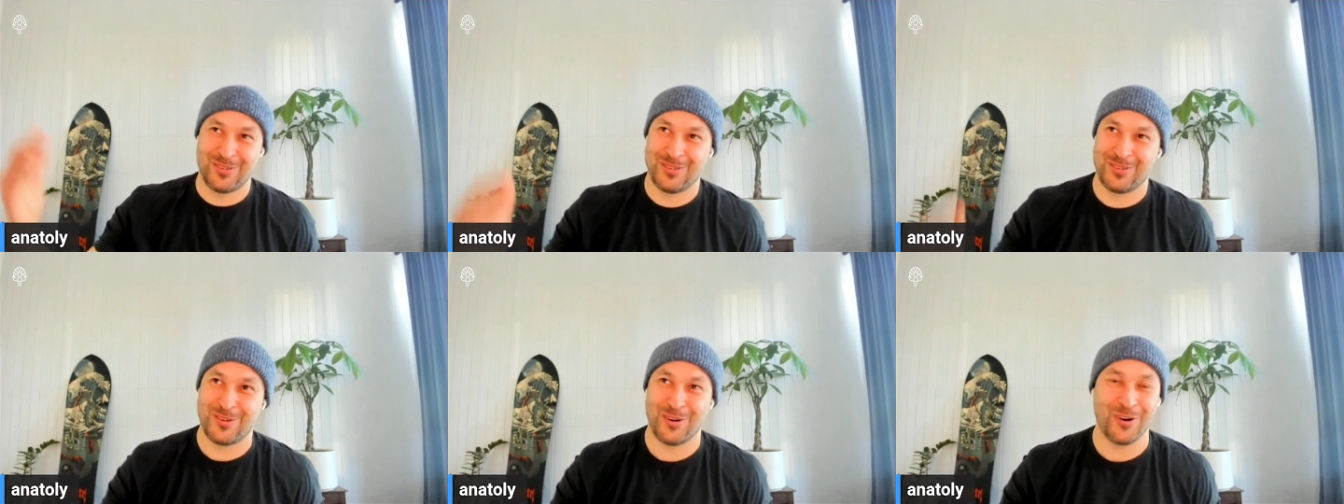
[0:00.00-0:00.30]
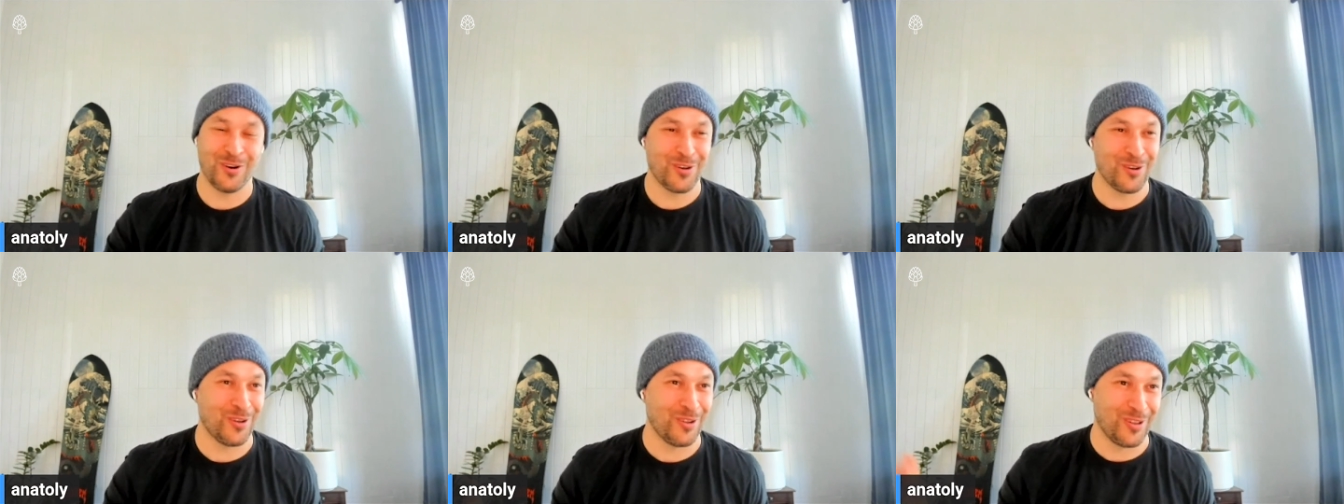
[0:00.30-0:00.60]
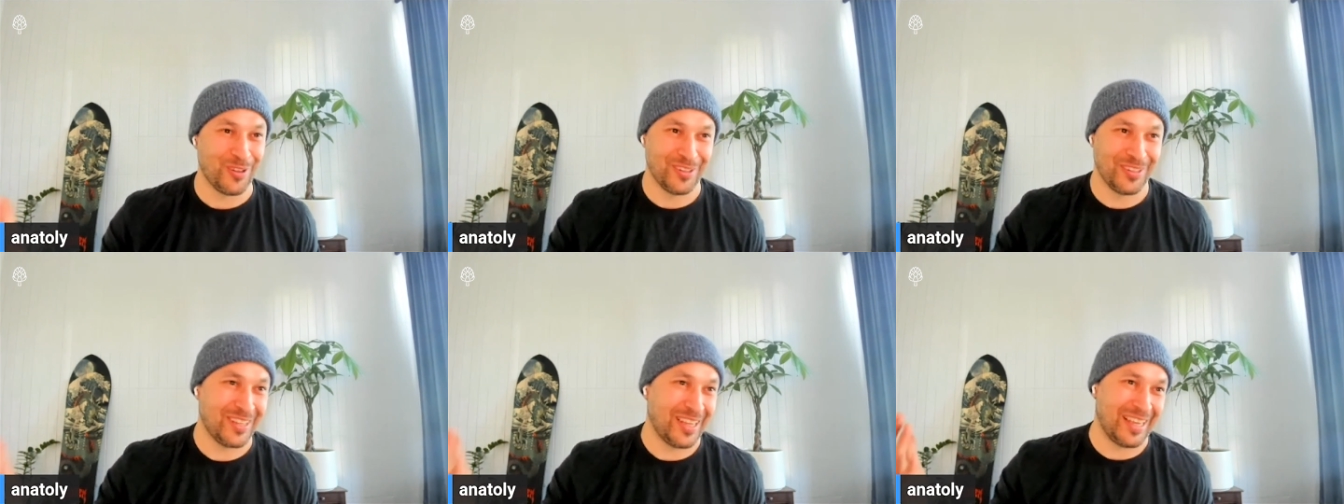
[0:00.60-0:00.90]

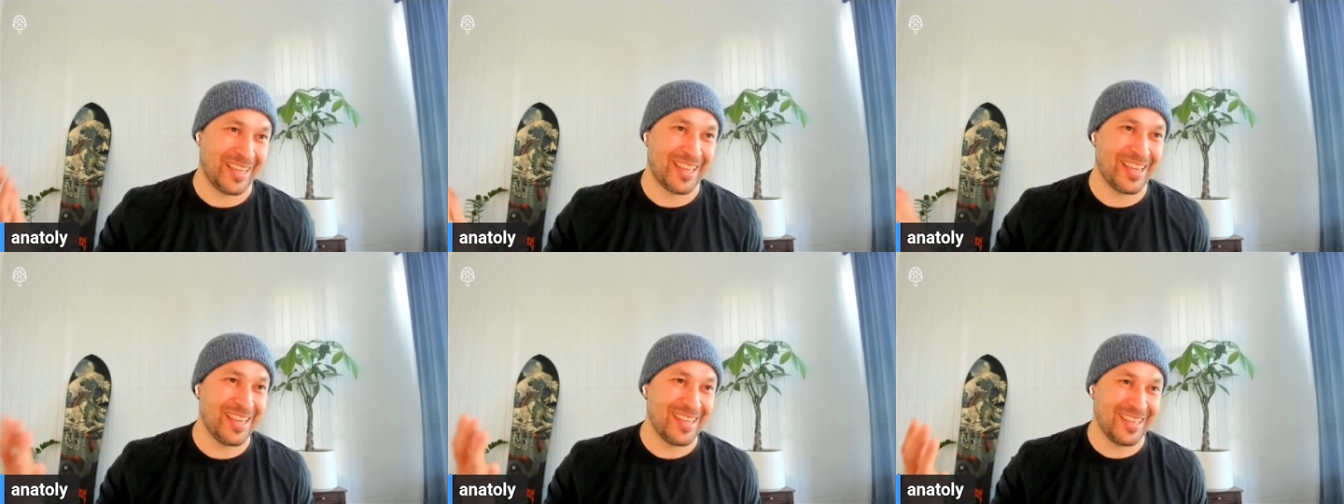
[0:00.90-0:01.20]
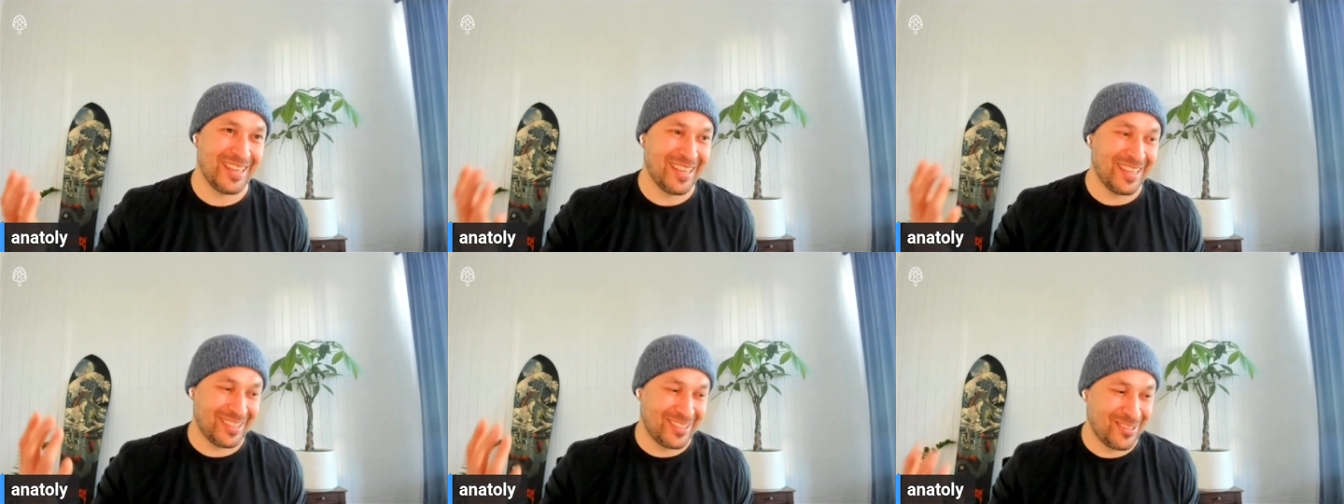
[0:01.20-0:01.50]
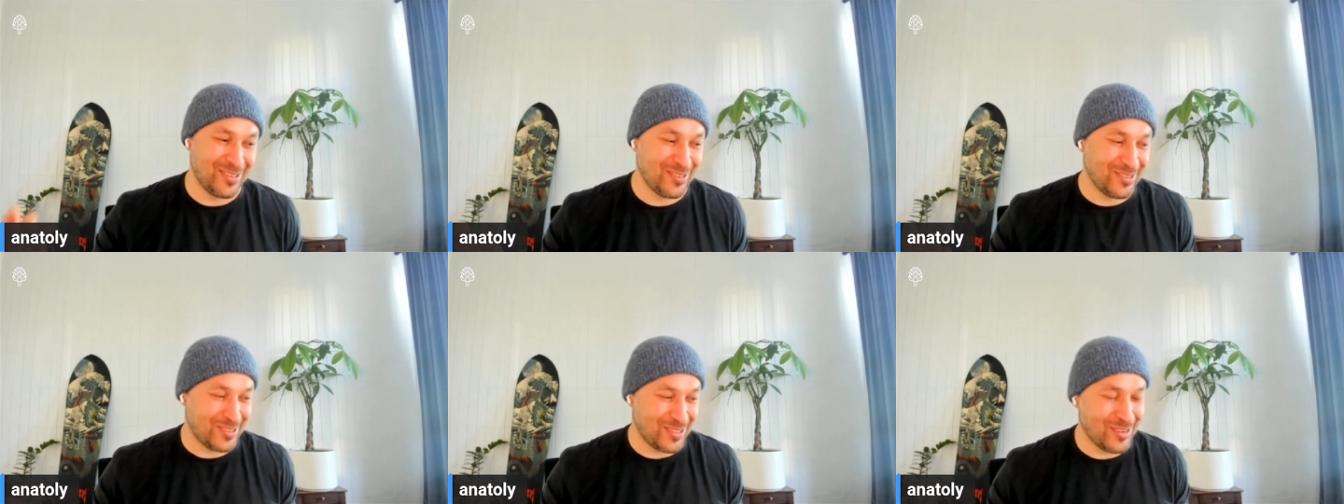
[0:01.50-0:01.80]
Torgel, like he
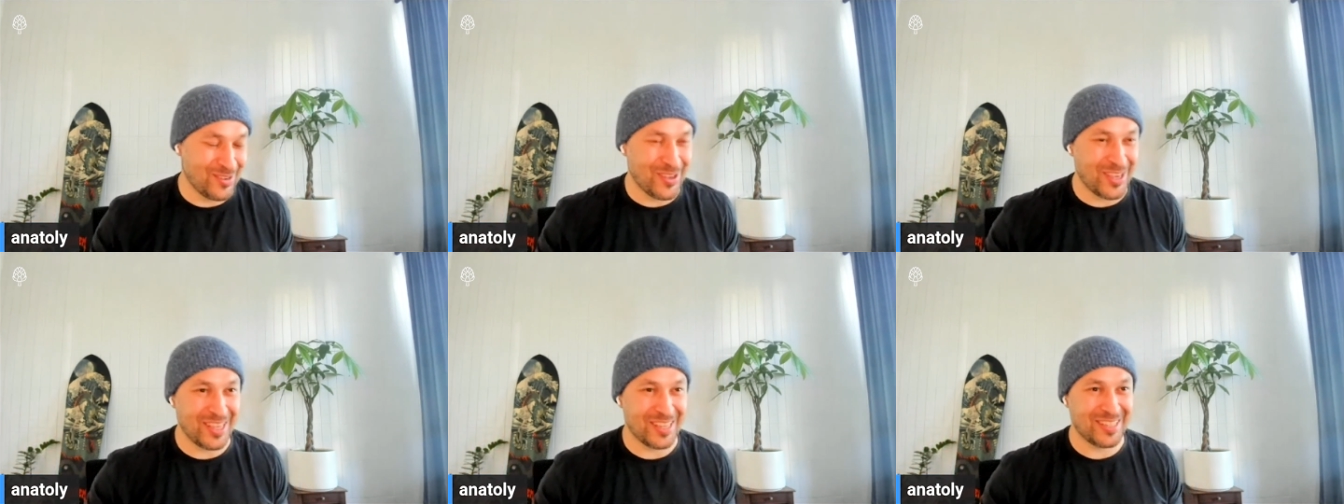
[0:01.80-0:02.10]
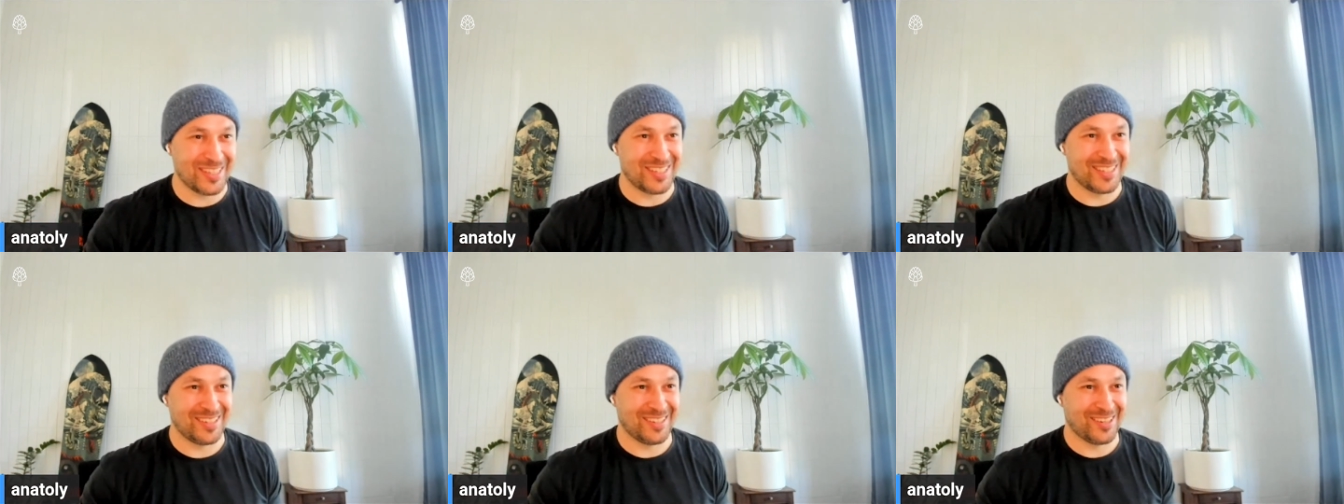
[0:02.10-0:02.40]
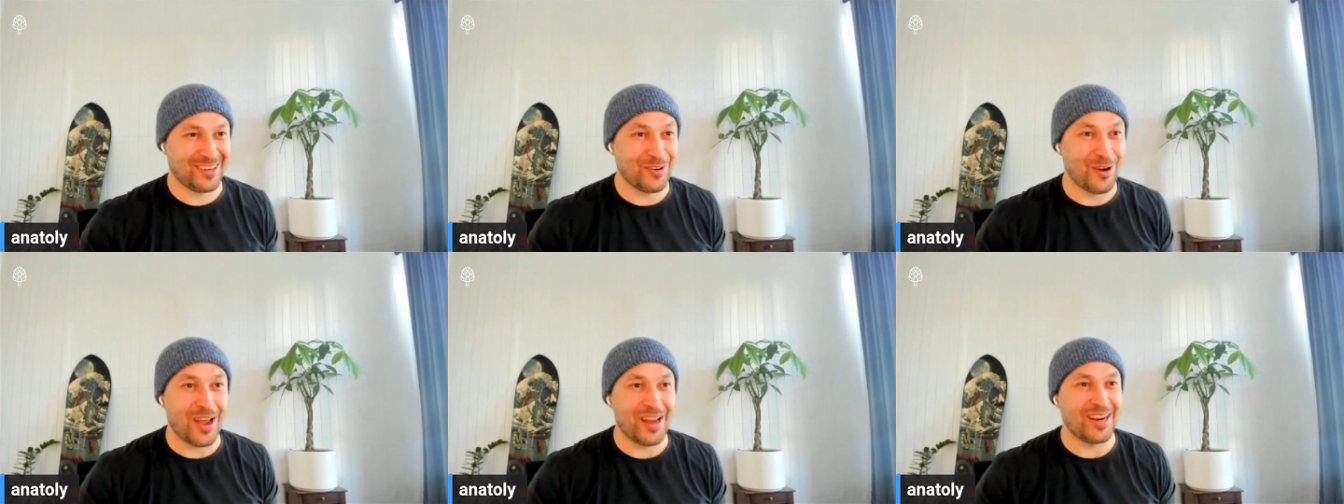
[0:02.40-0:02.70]
to his
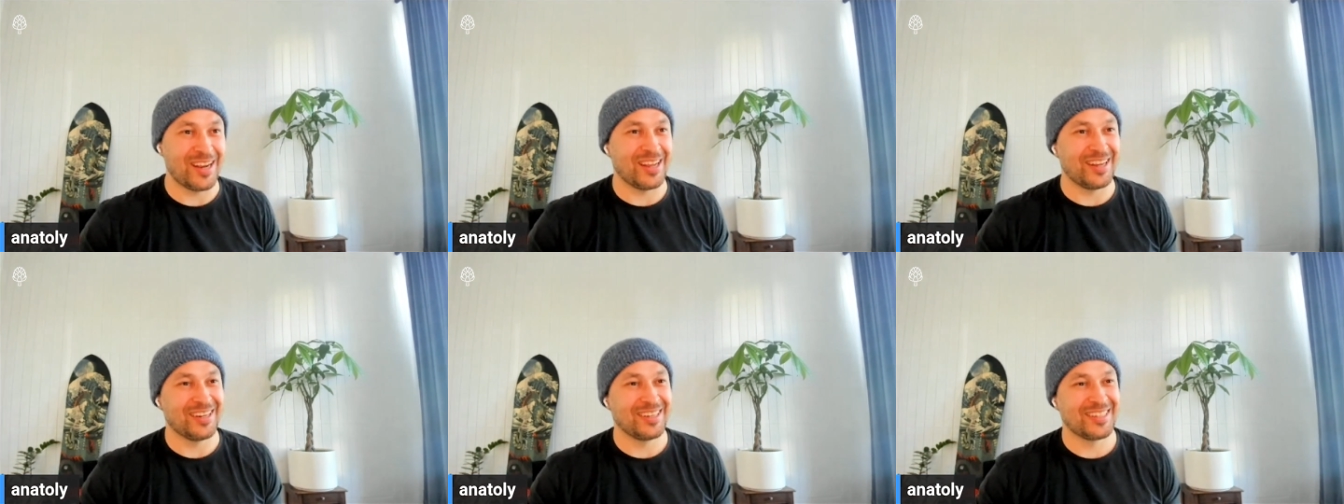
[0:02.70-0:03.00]
credit,